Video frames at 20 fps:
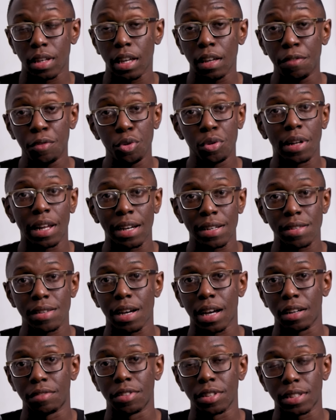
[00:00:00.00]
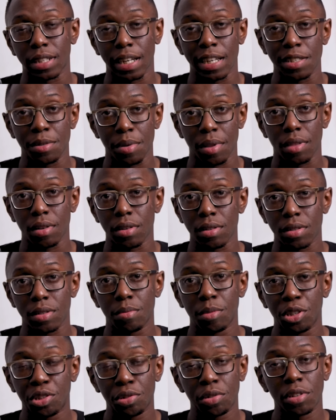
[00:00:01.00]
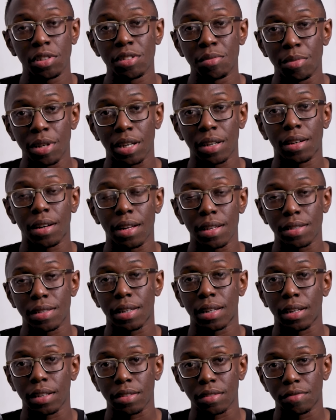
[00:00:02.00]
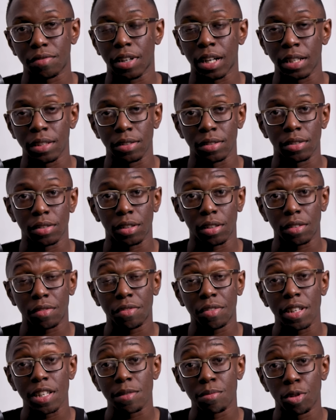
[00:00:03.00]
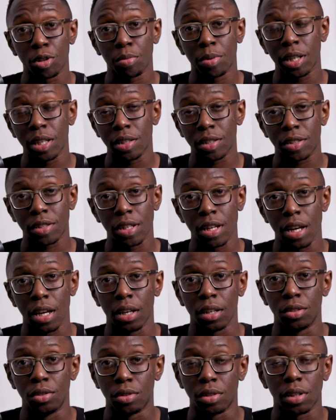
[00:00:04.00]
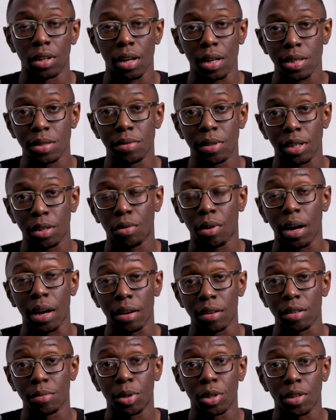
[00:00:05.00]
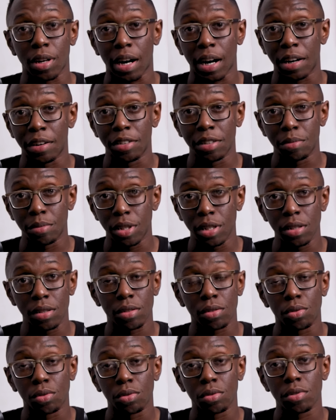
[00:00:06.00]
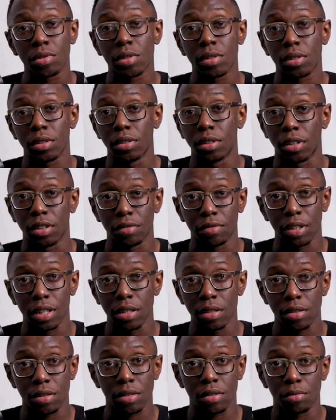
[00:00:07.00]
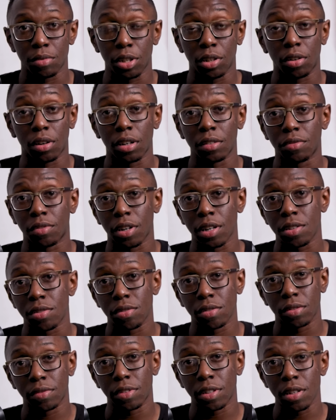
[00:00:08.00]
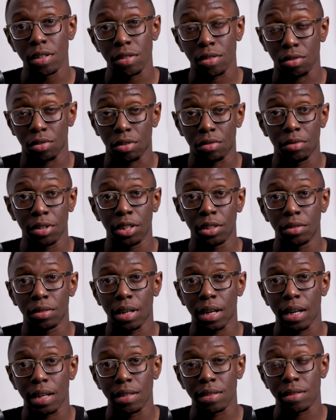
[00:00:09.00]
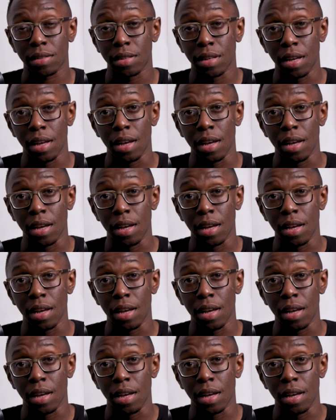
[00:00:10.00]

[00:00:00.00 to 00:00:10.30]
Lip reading: If you'd like to advertise with us, be sure to make contact via our Facebook page. You can also inquire about hiring me to host your events, record voiceovers, or radio ads.